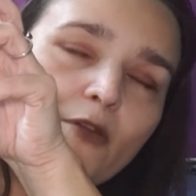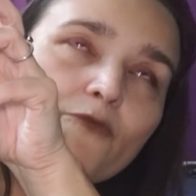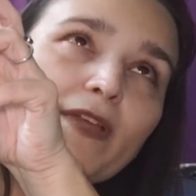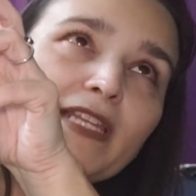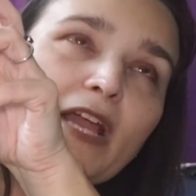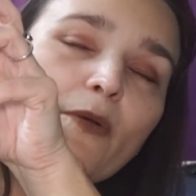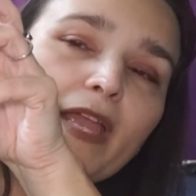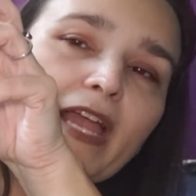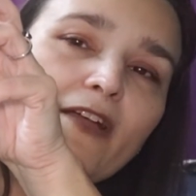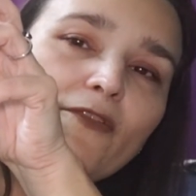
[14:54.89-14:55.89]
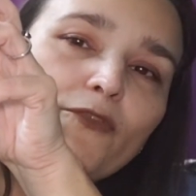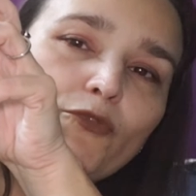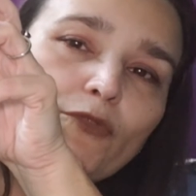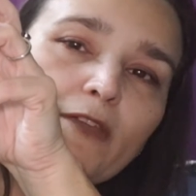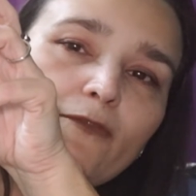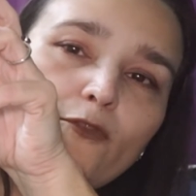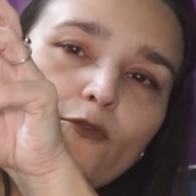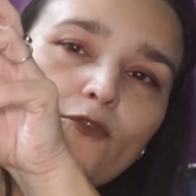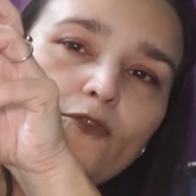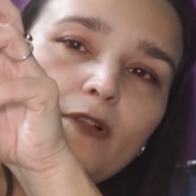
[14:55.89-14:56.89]
right now I have three
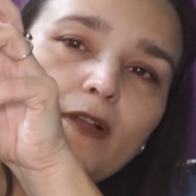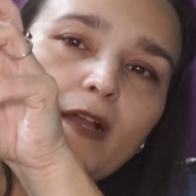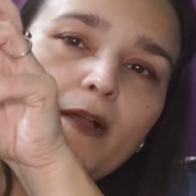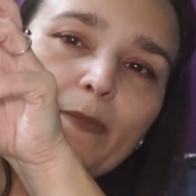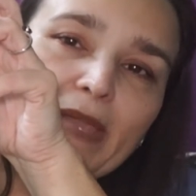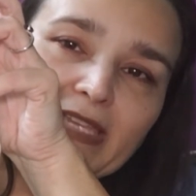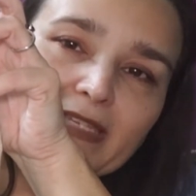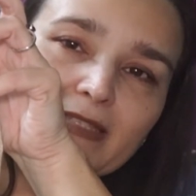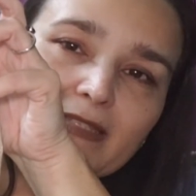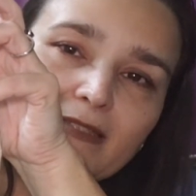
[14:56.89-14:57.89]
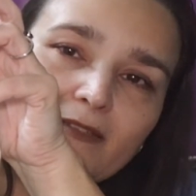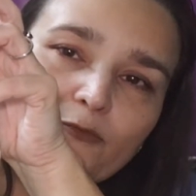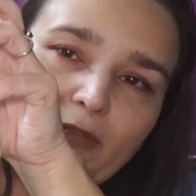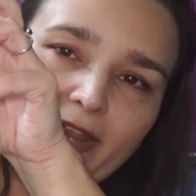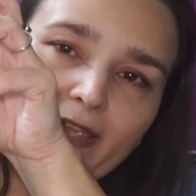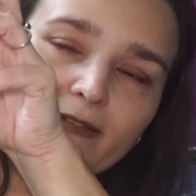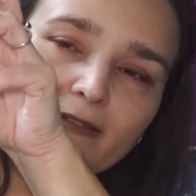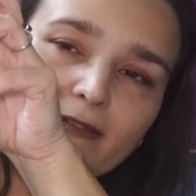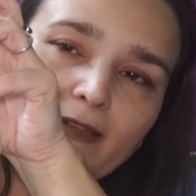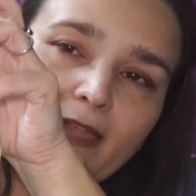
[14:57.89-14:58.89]
full pages ready
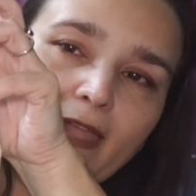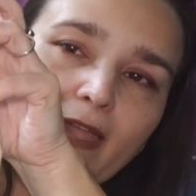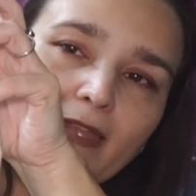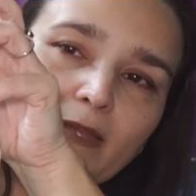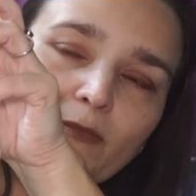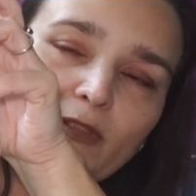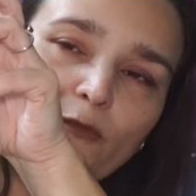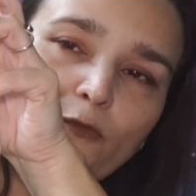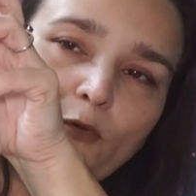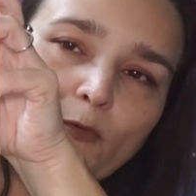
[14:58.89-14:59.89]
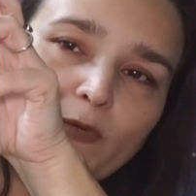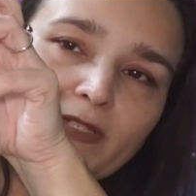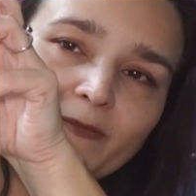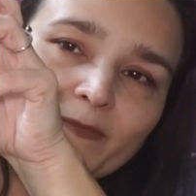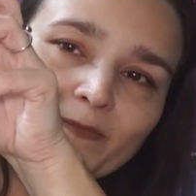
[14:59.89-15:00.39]
and I'm in the fourth one.